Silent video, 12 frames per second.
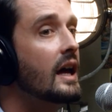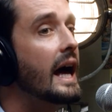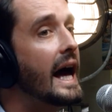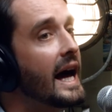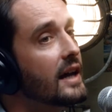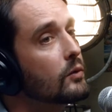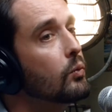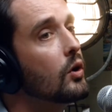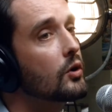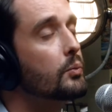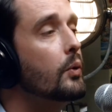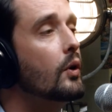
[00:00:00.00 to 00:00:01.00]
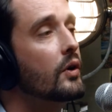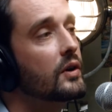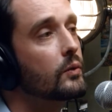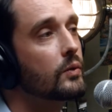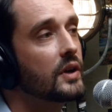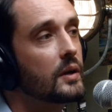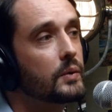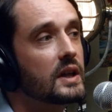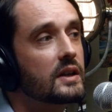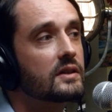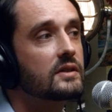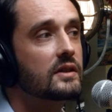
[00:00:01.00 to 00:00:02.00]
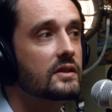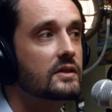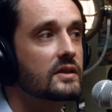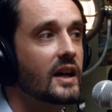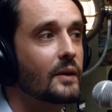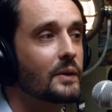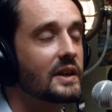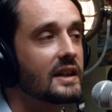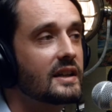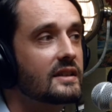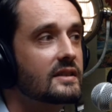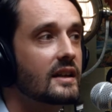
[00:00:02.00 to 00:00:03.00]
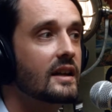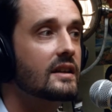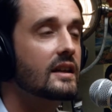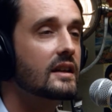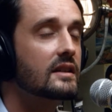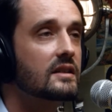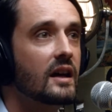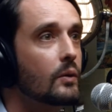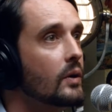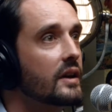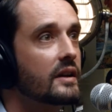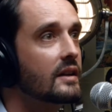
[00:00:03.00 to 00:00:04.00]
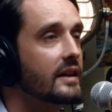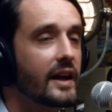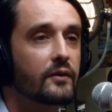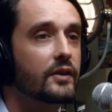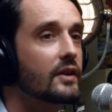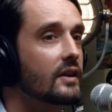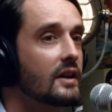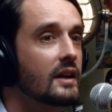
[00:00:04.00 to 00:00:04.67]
At what point would I be considered Taiwanese? And I think in Taiwan, never.